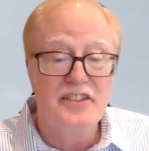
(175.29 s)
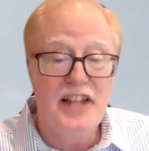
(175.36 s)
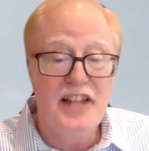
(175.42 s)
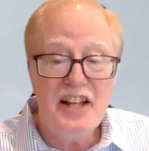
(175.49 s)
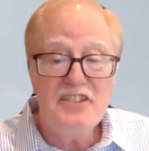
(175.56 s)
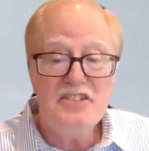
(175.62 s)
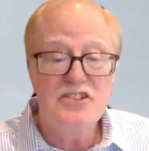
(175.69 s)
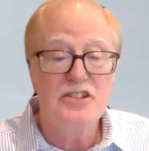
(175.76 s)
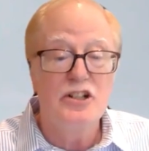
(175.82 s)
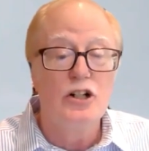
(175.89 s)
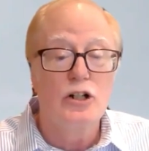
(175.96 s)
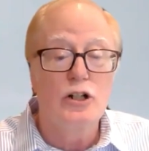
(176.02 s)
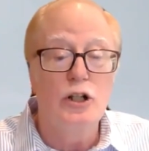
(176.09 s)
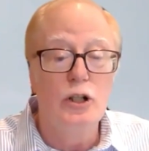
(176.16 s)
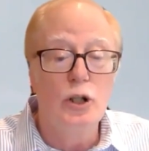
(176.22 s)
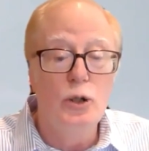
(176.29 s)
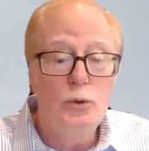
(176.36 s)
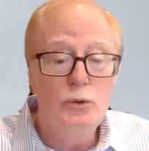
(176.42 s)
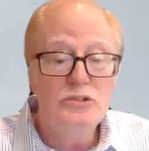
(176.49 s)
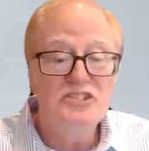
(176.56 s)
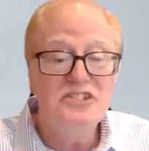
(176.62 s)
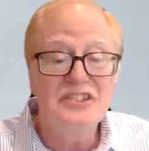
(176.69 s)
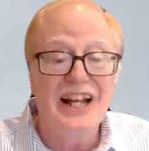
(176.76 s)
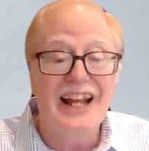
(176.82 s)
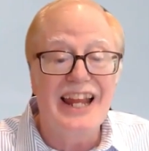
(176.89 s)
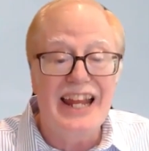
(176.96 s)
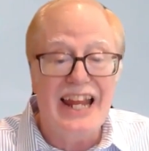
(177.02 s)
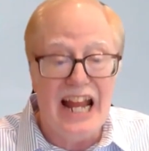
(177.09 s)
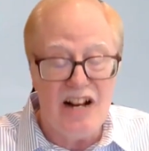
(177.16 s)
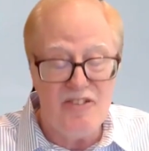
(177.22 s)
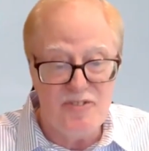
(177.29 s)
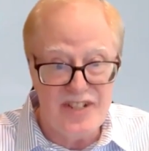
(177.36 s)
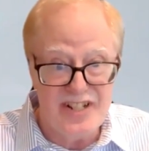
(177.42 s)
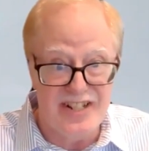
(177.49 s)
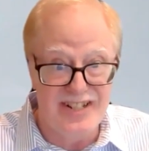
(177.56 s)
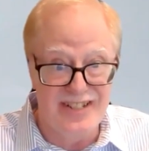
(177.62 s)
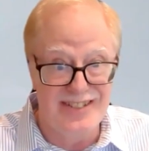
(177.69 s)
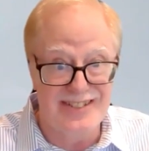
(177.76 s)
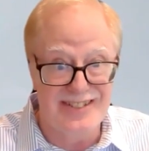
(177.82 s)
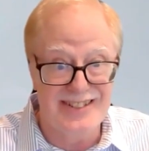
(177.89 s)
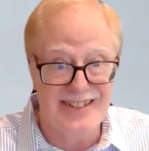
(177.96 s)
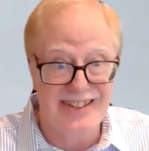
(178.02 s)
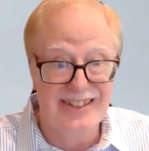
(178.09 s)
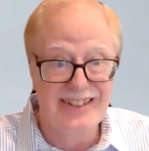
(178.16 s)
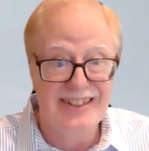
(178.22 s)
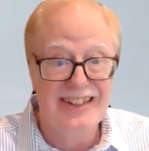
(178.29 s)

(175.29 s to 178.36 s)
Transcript: That's closed captions.